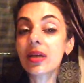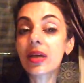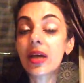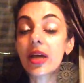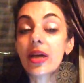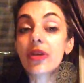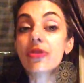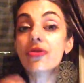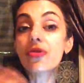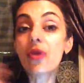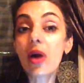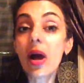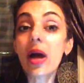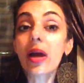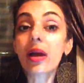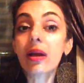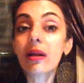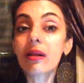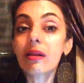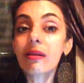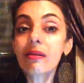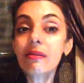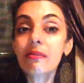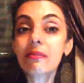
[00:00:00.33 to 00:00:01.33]
a
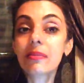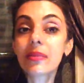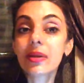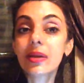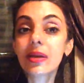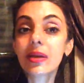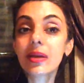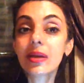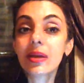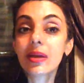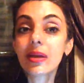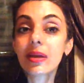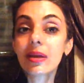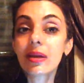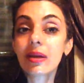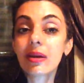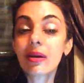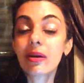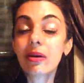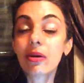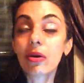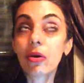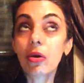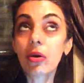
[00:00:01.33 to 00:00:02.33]
triangle
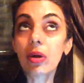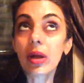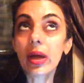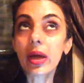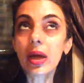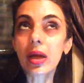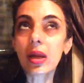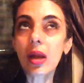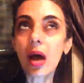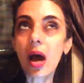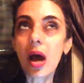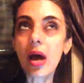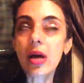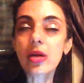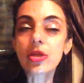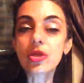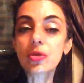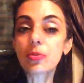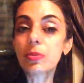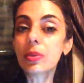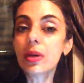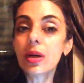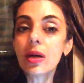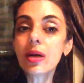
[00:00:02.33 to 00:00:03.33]
or like an
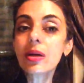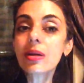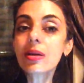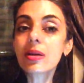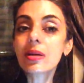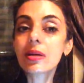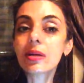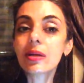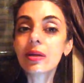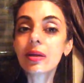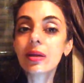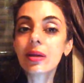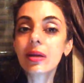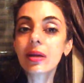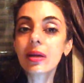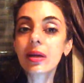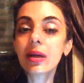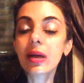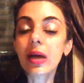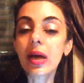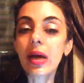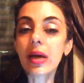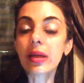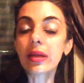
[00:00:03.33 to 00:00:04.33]
iceberg,
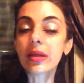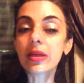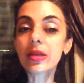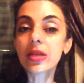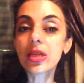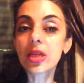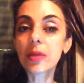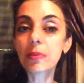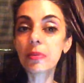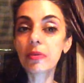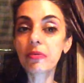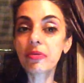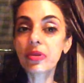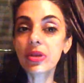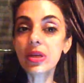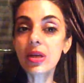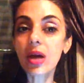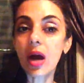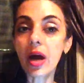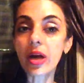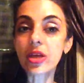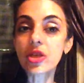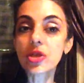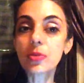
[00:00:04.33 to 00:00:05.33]
and the tip of the
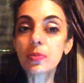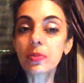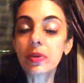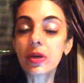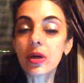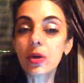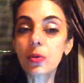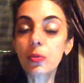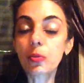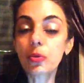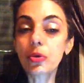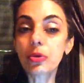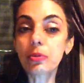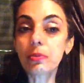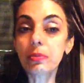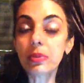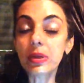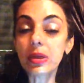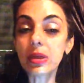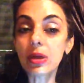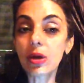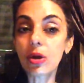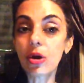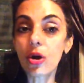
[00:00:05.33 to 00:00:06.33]
iceberg would be
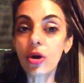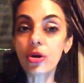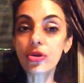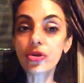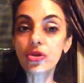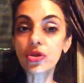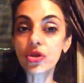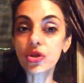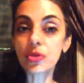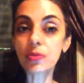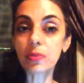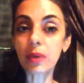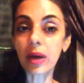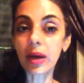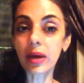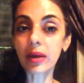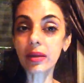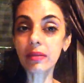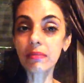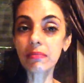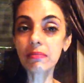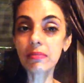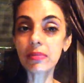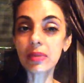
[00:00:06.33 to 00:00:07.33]
the conscious
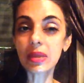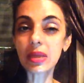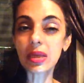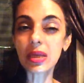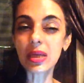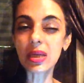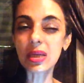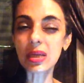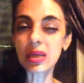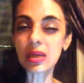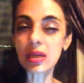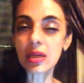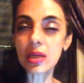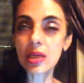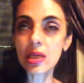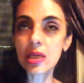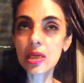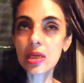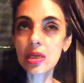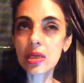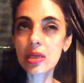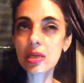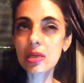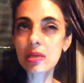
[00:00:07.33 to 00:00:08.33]
mind, the
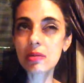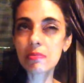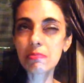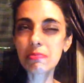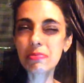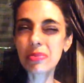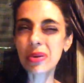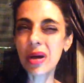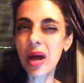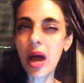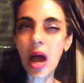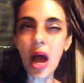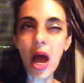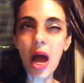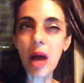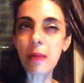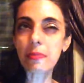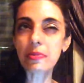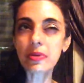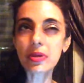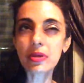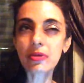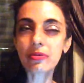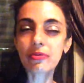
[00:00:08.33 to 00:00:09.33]

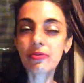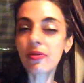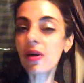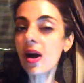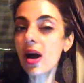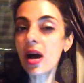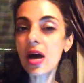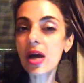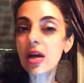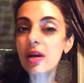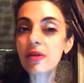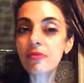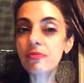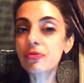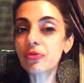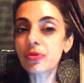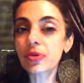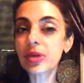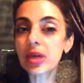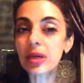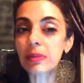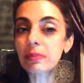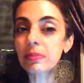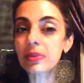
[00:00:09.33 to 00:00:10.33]
perhaps 5 to
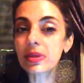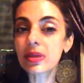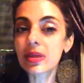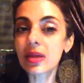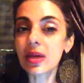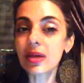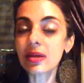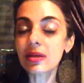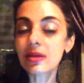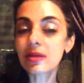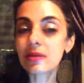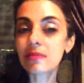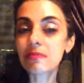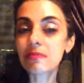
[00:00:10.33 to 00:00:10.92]
10%,